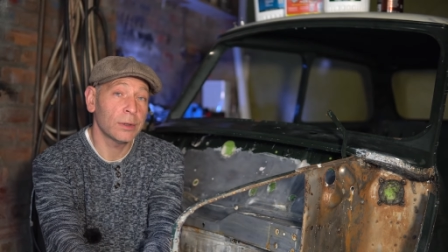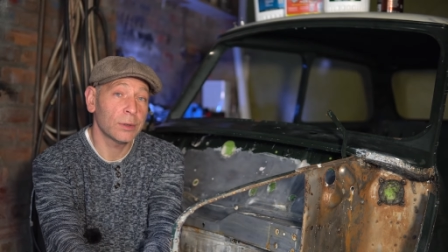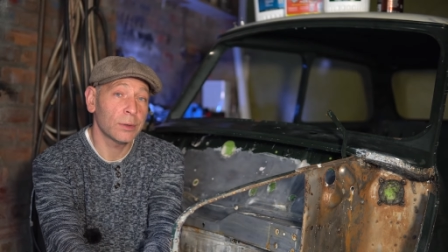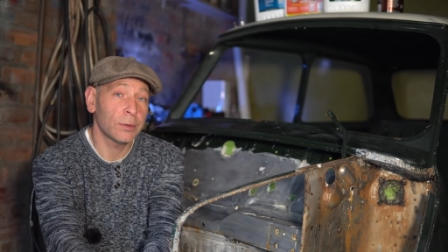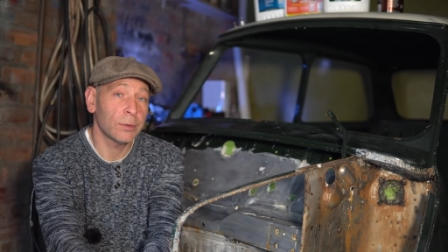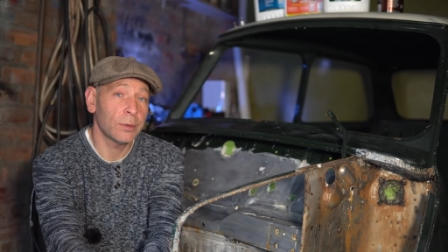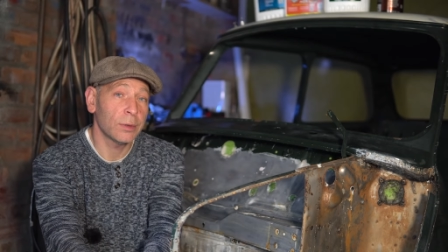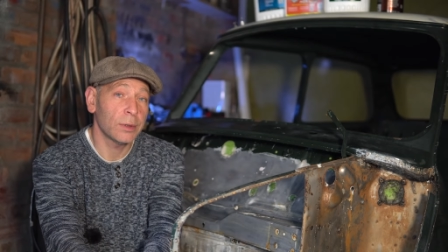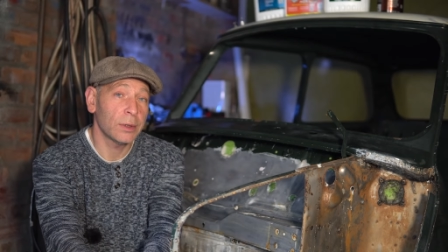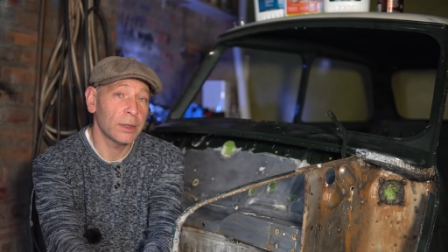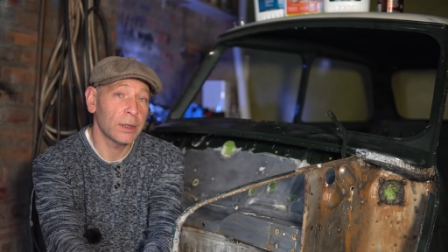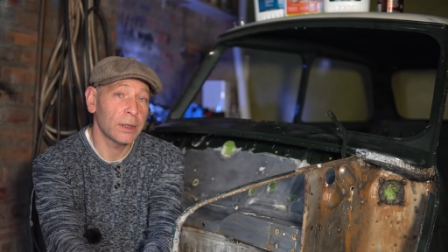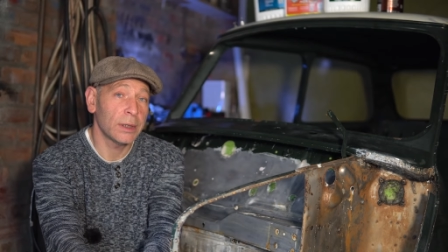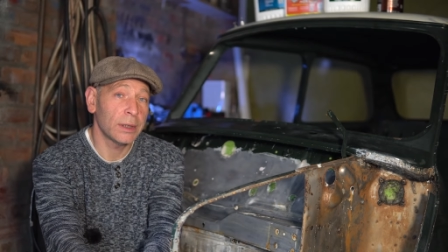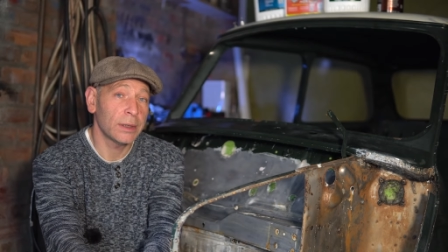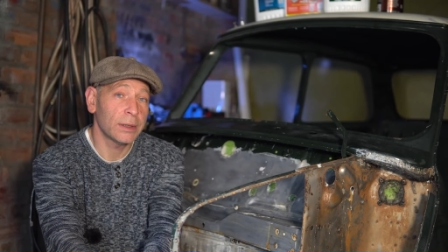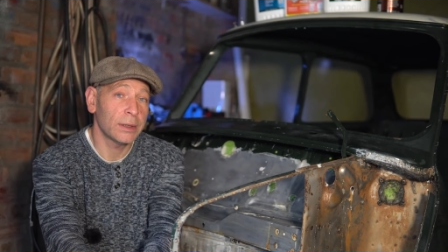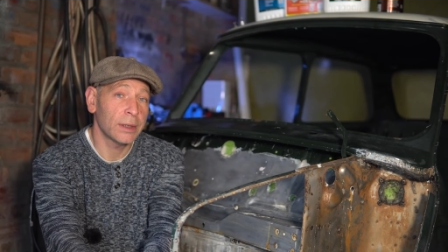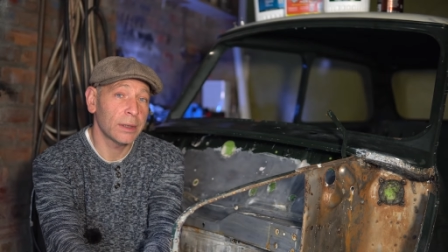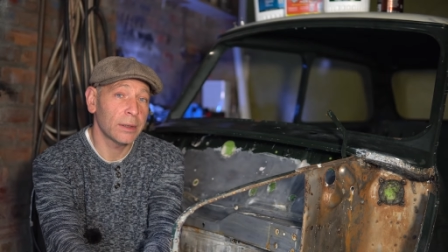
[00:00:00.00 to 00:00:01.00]
so you
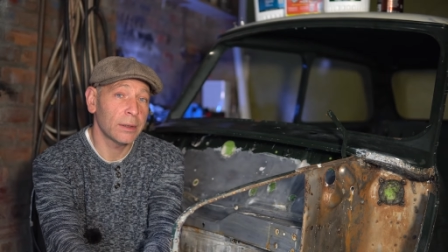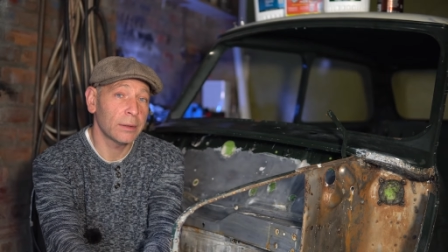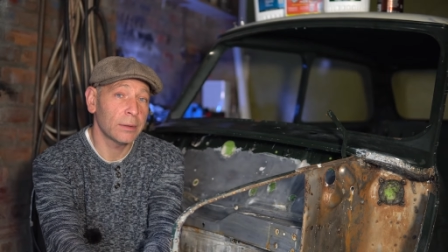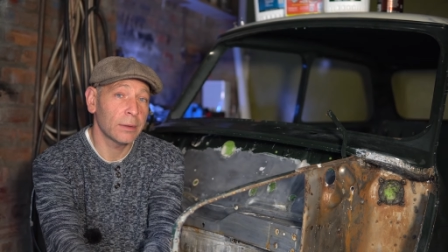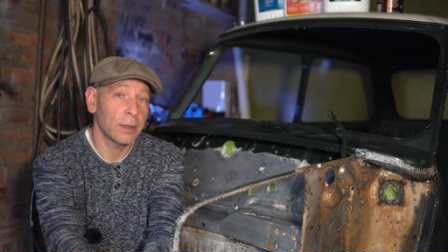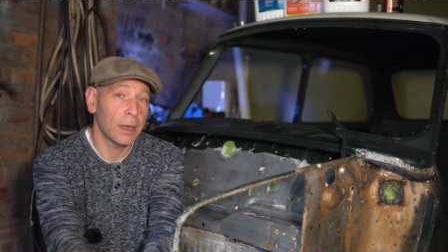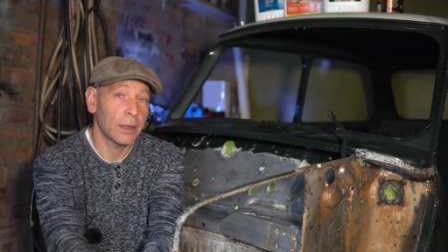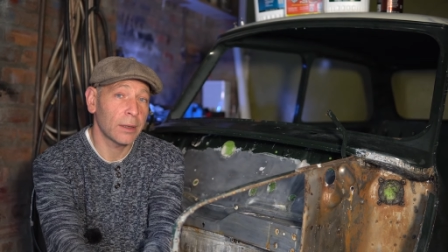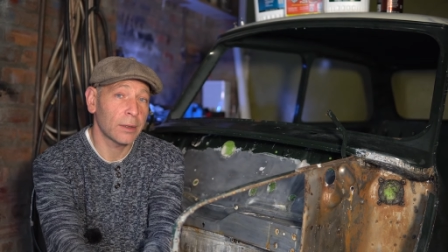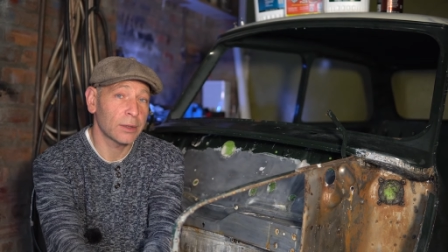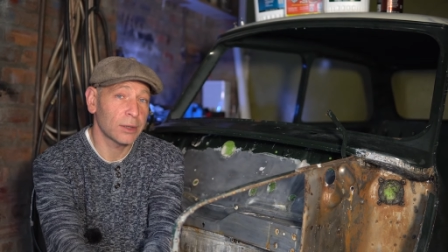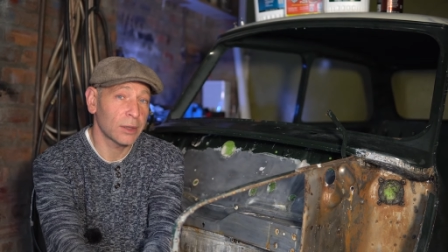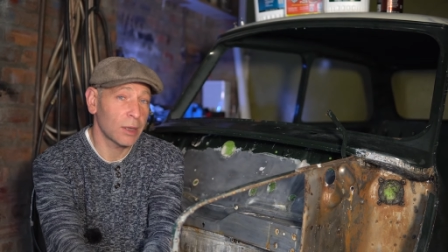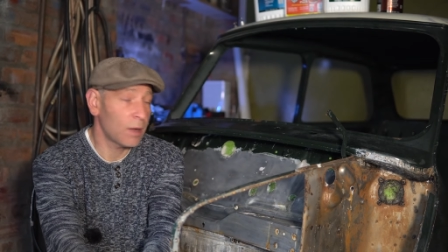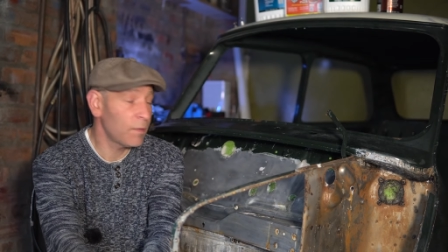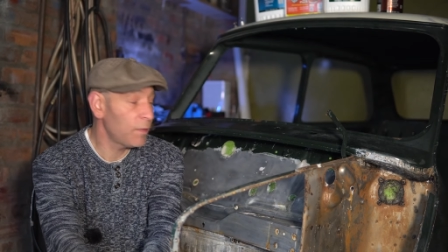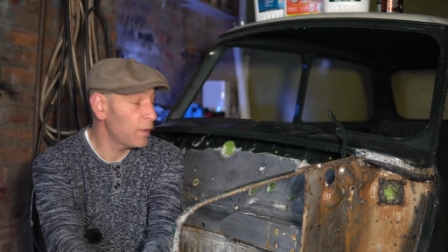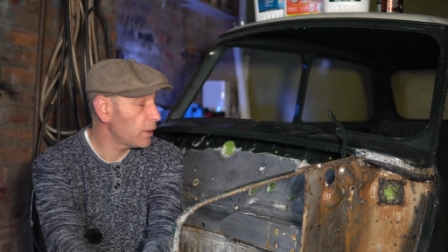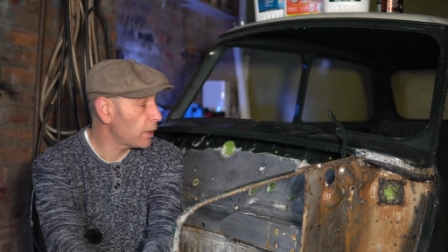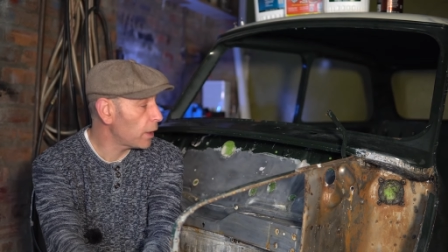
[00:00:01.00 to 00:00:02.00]
need to either
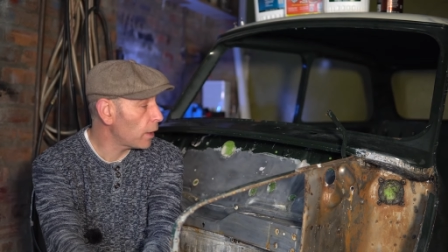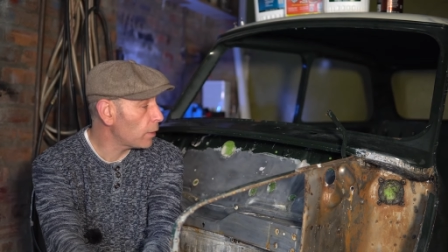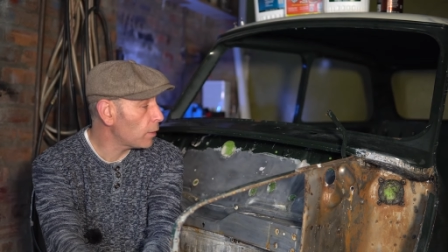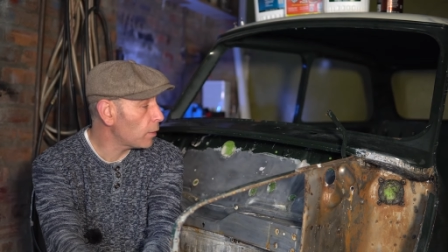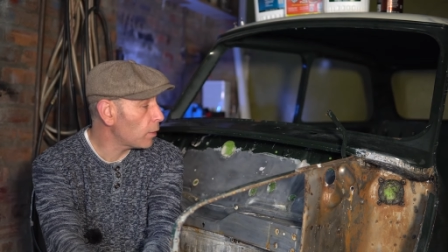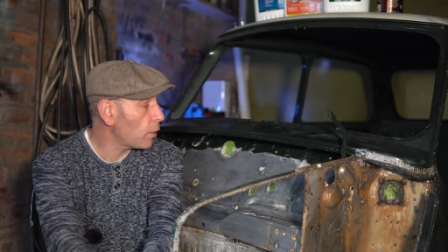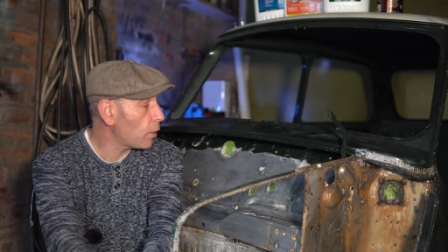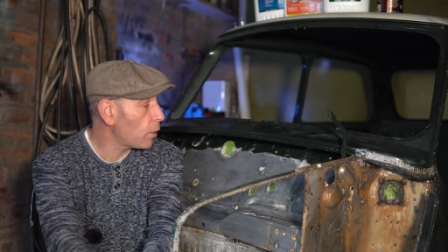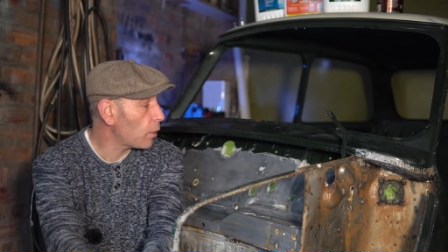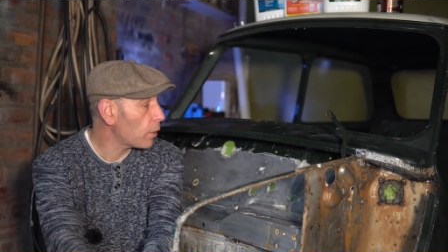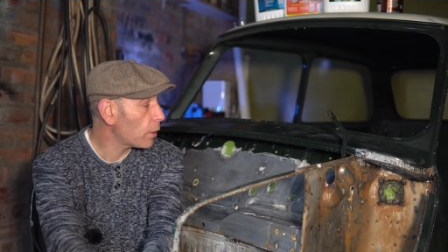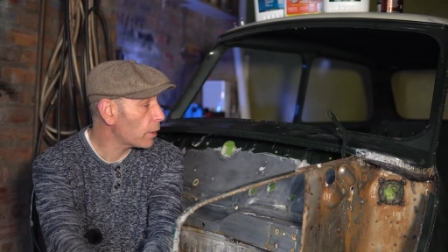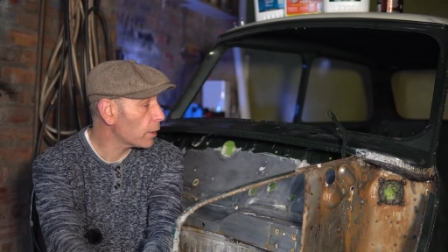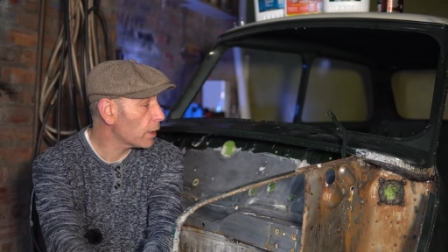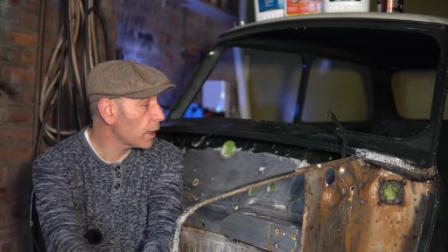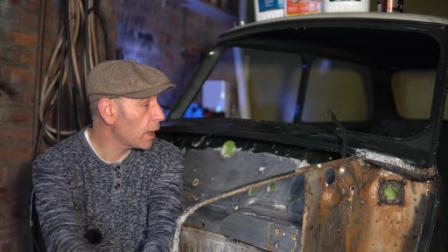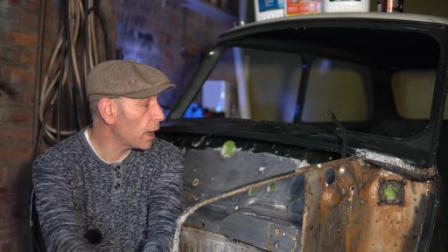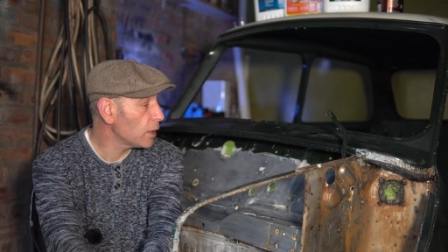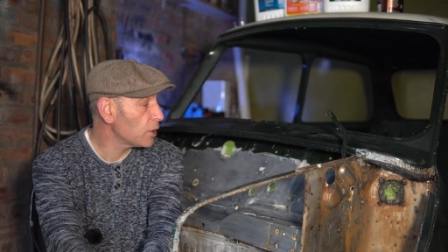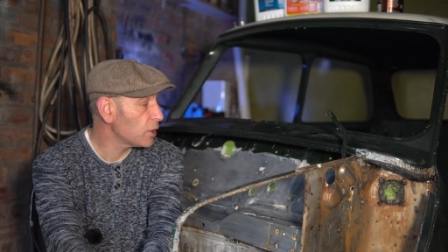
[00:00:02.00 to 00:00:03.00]
scuff it down or
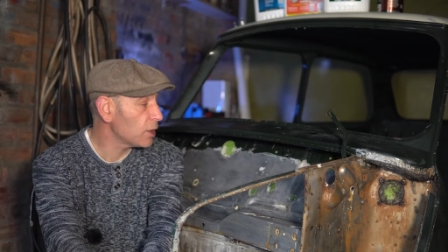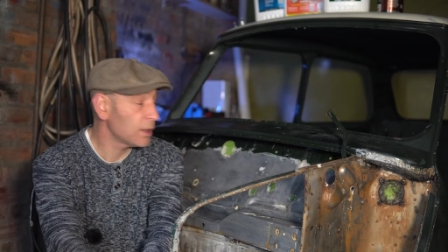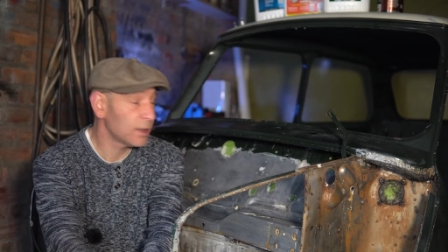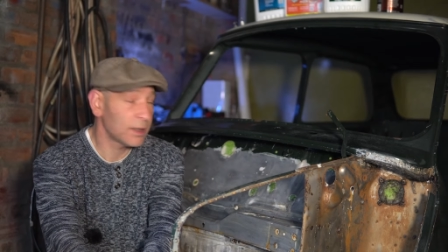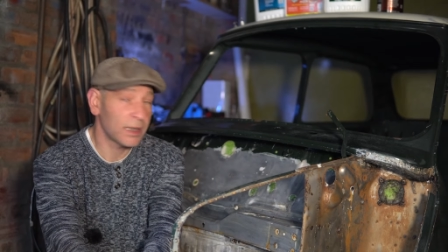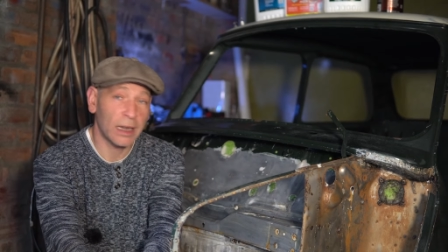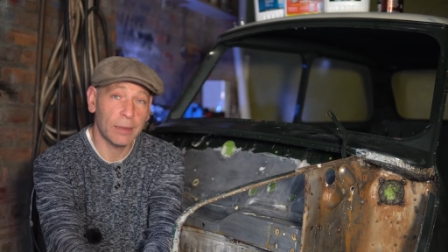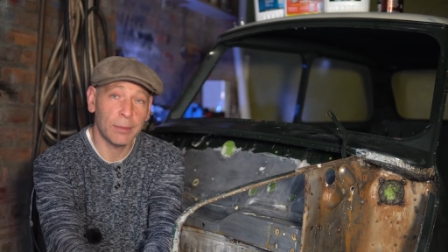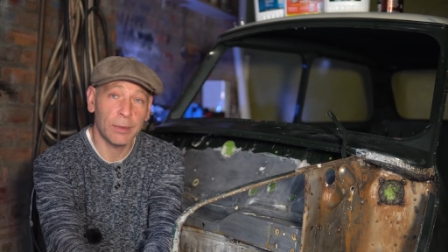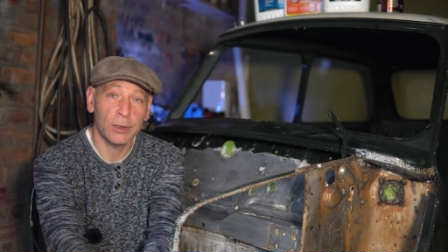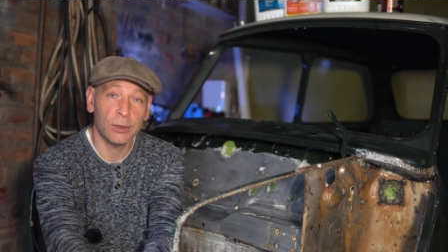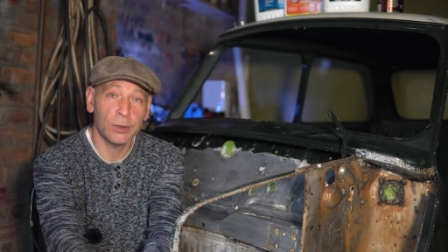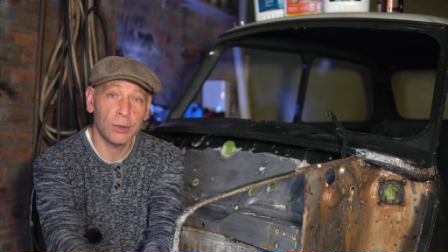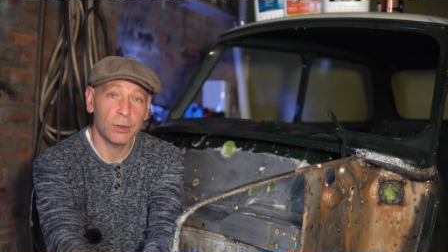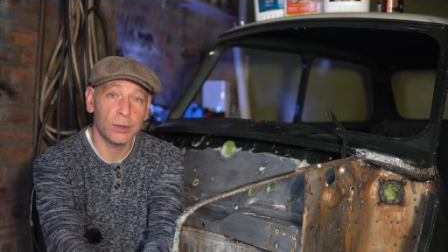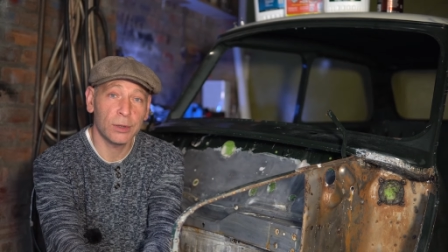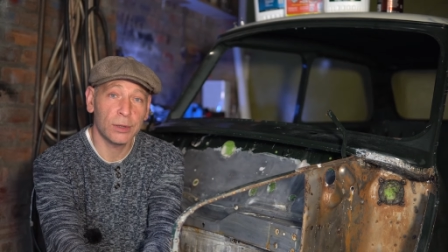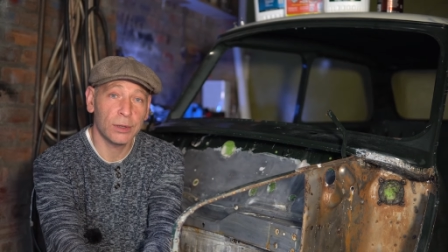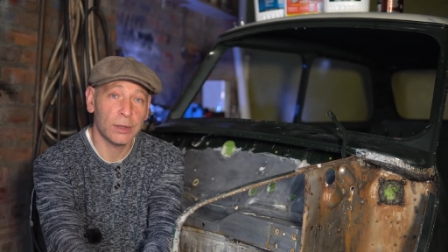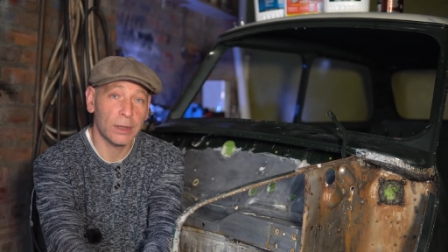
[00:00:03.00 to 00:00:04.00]
catch it in time and
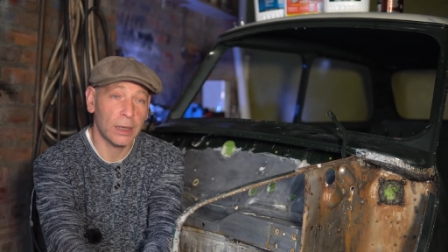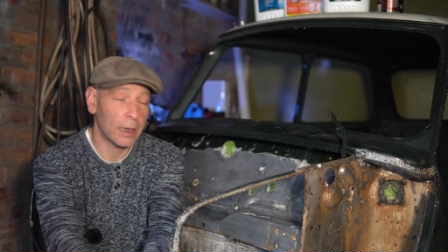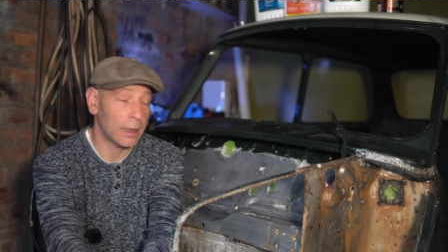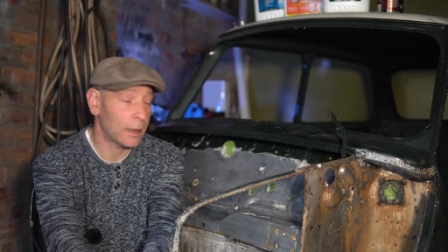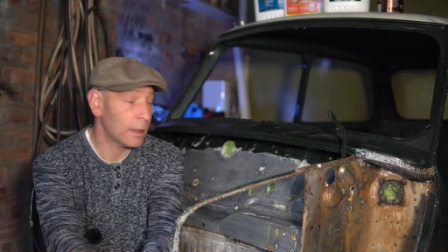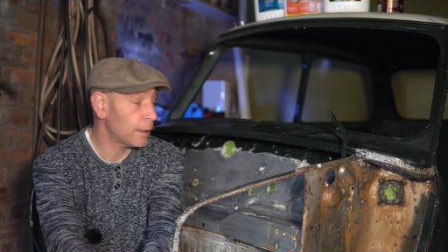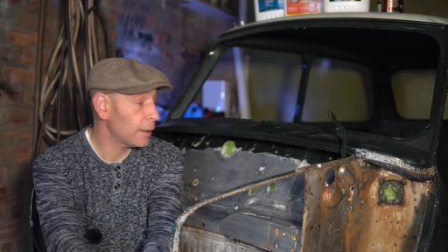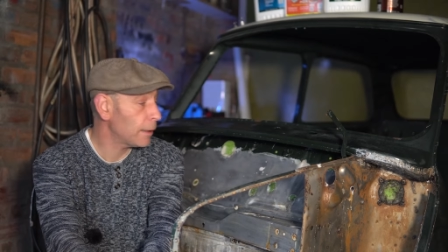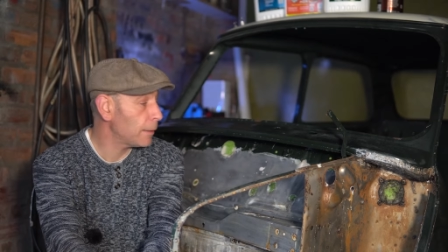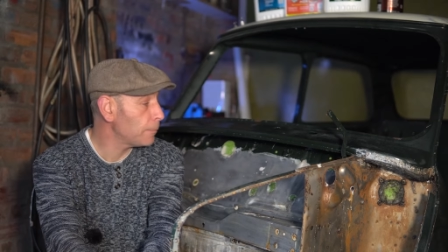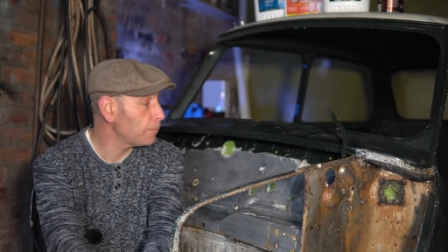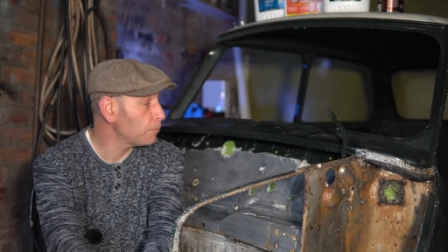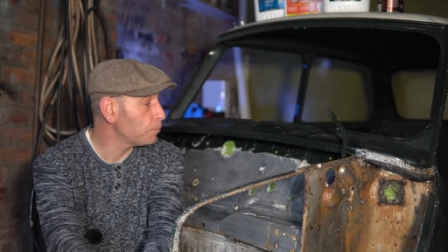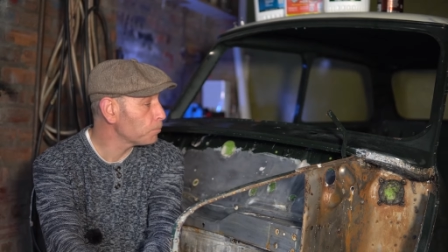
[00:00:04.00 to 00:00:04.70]
use a